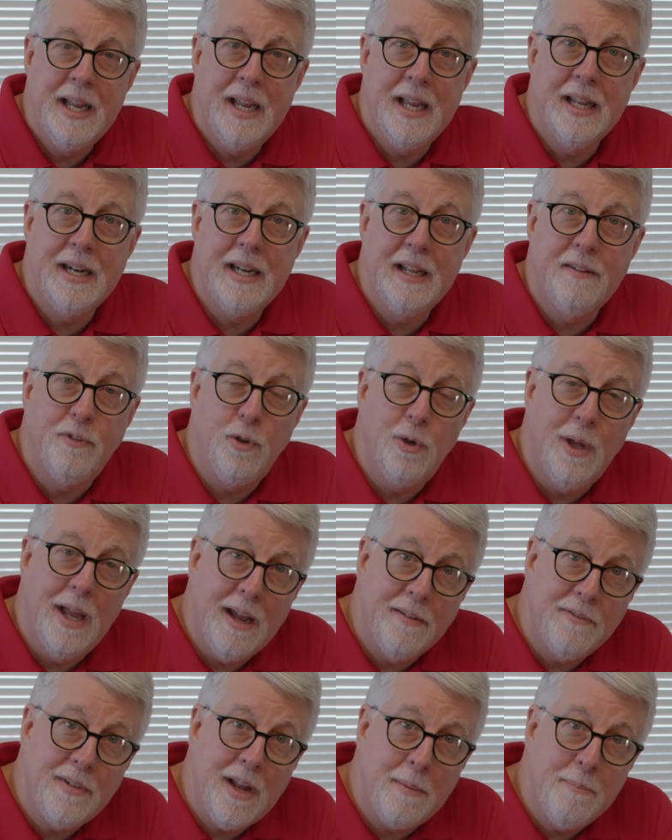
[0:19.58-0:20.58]
And if you
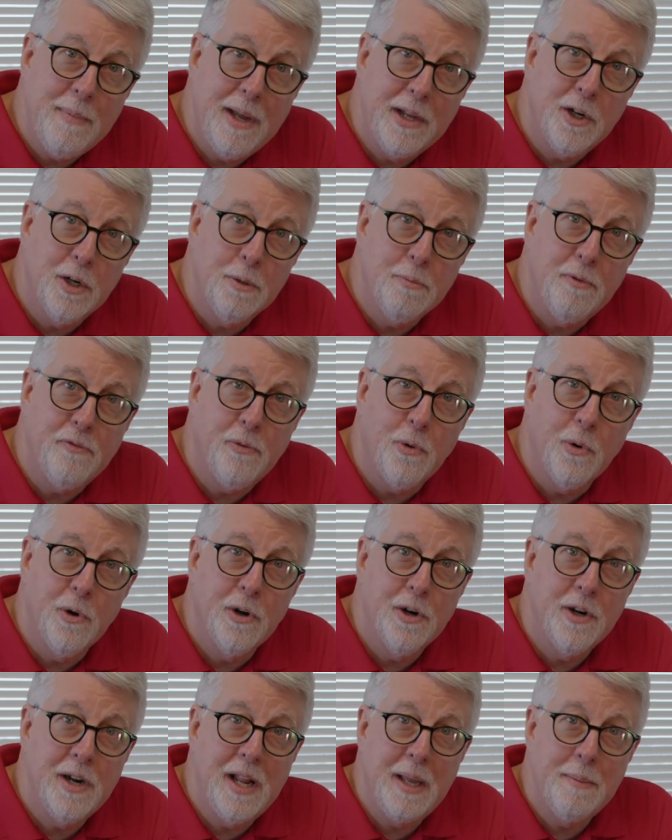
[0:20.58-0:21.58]
have not met her before,
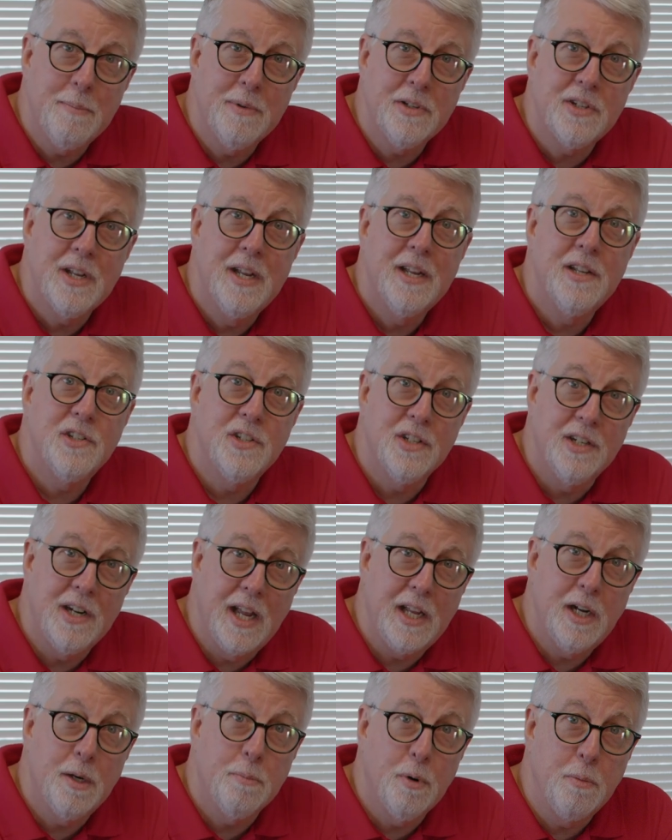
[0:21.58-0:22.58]
her name is
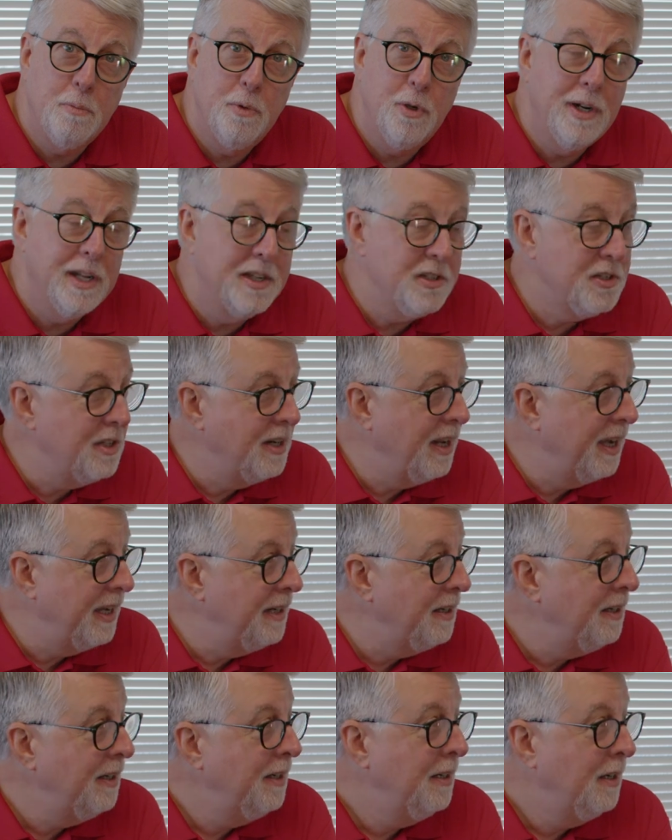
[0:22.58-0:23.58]
Zenaida Bermudez.
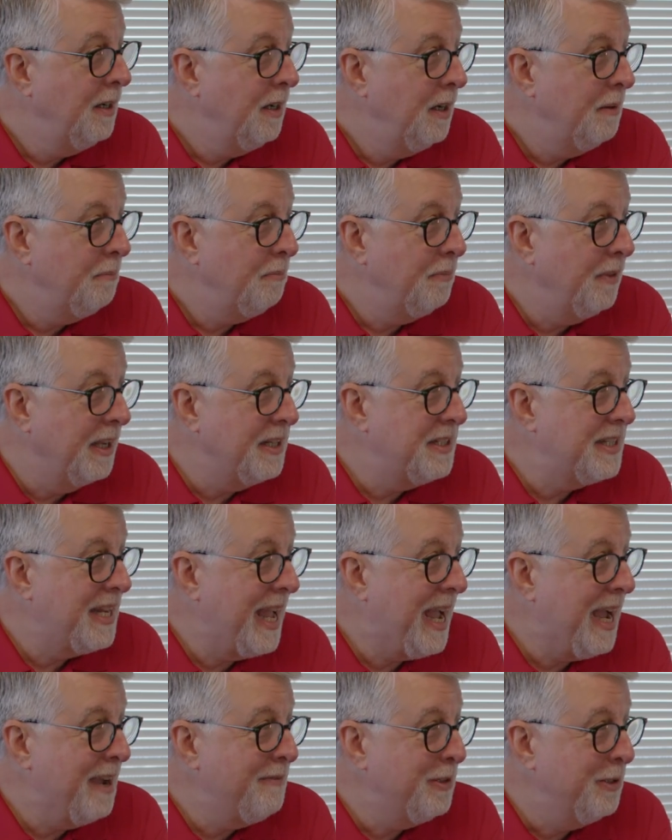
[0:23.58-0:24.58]
Zenaida, nice to
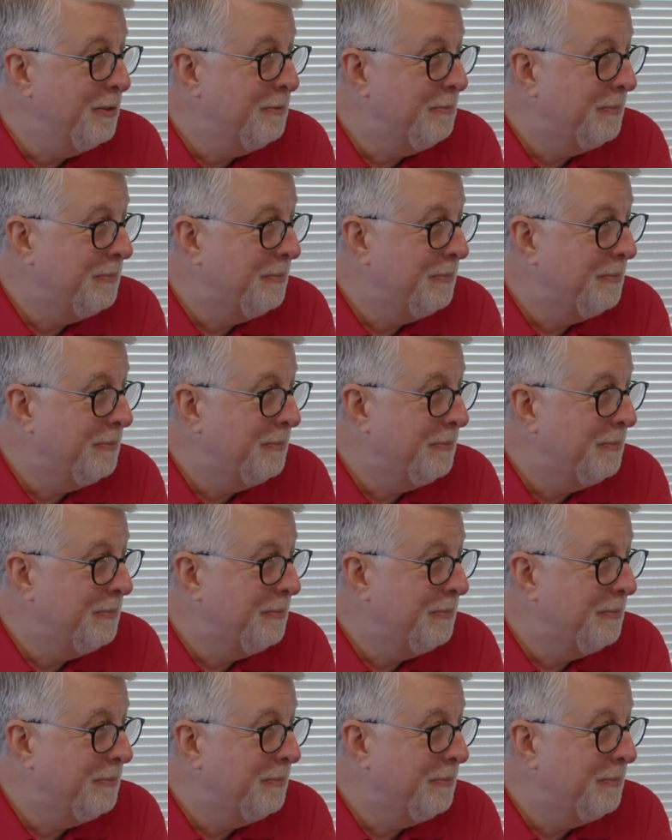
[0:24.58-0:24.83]
have you.